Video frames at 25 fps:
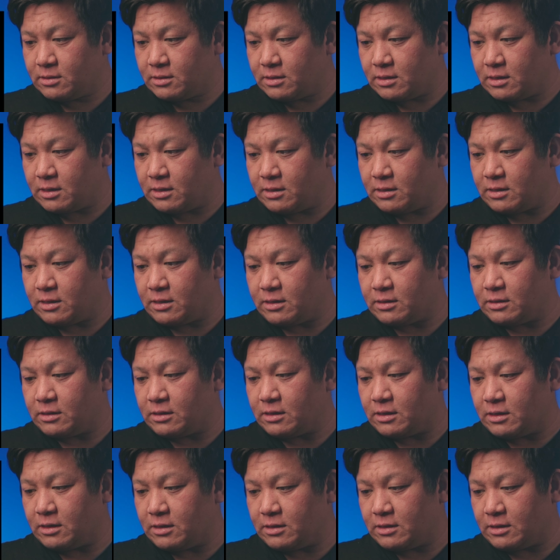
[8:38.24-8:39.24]
And
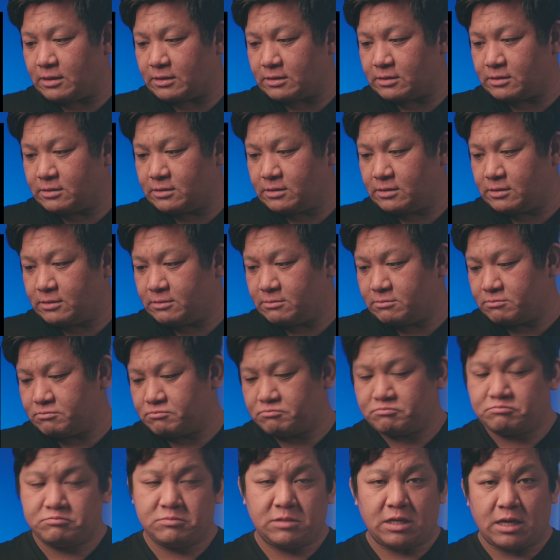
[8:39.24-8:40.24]
then that
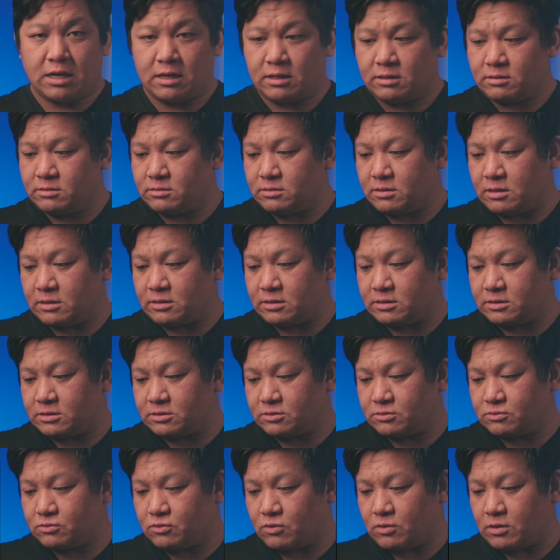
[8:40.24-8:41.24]

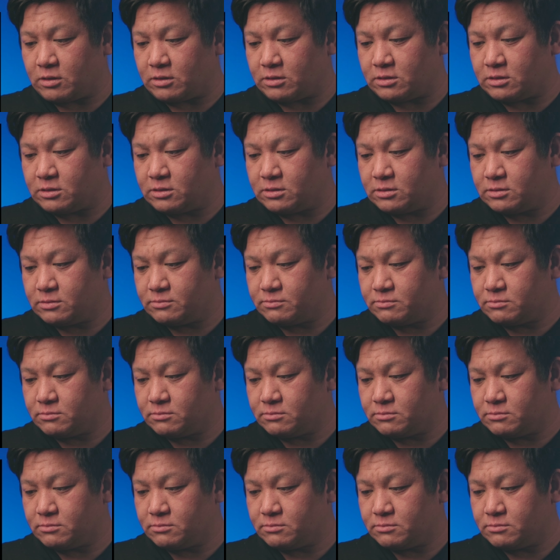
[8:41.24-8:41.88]
is quite